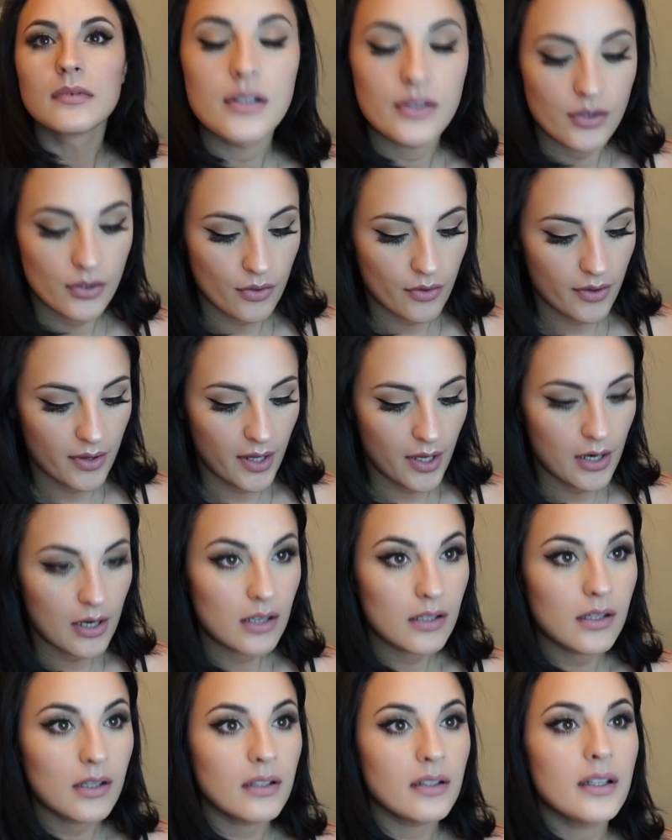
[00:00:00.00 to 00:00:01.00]
So there
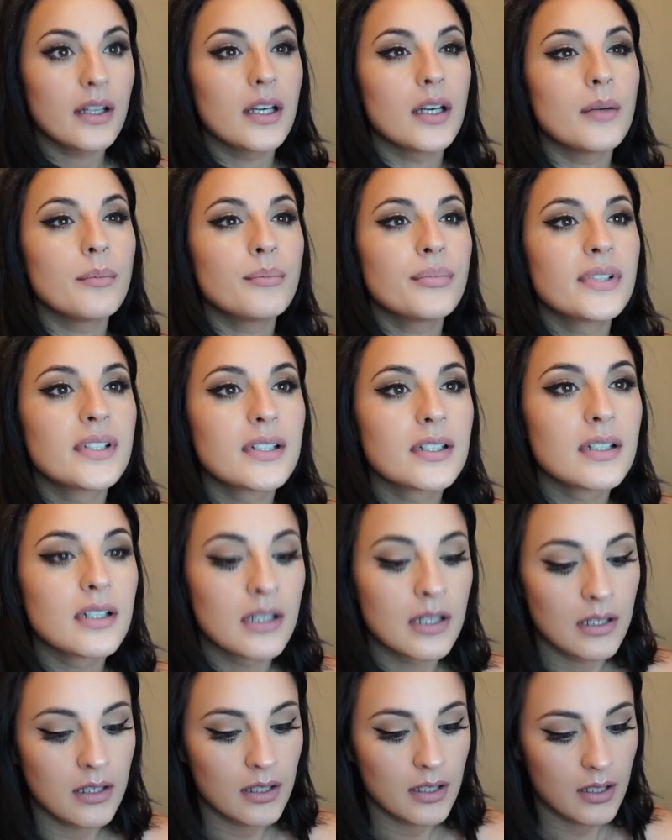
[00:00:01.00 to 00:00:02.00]
are the lips.
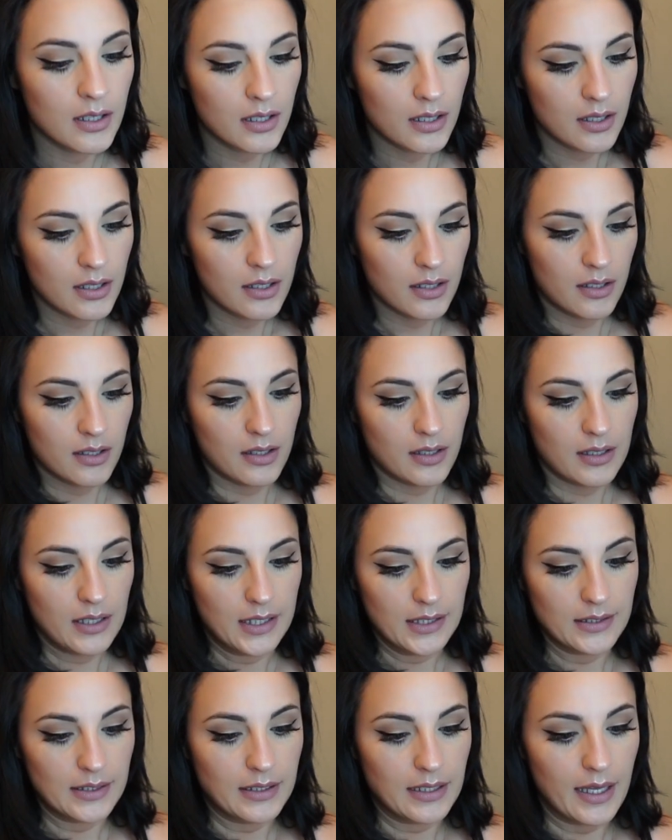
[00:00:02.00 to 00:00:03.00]

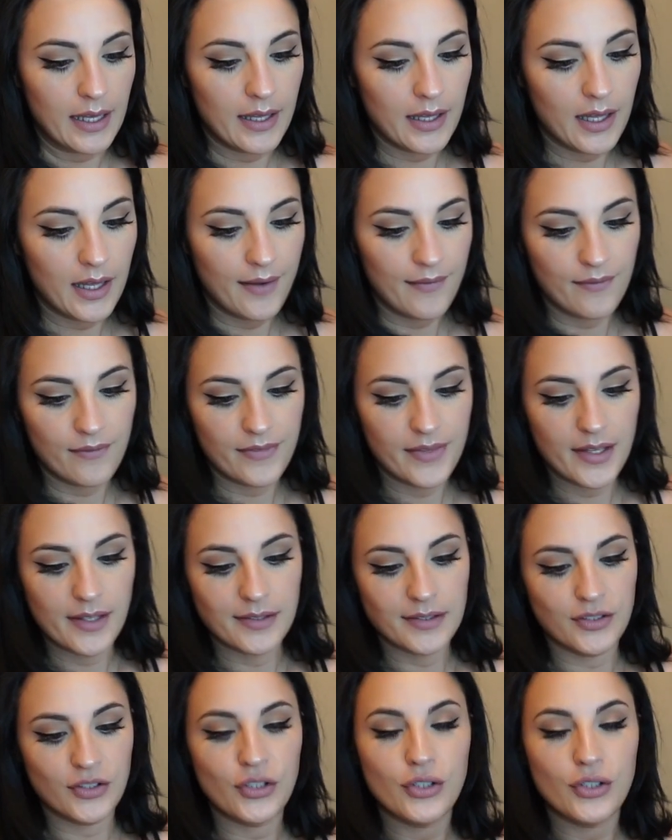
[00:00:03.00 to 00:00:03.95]
And then I have this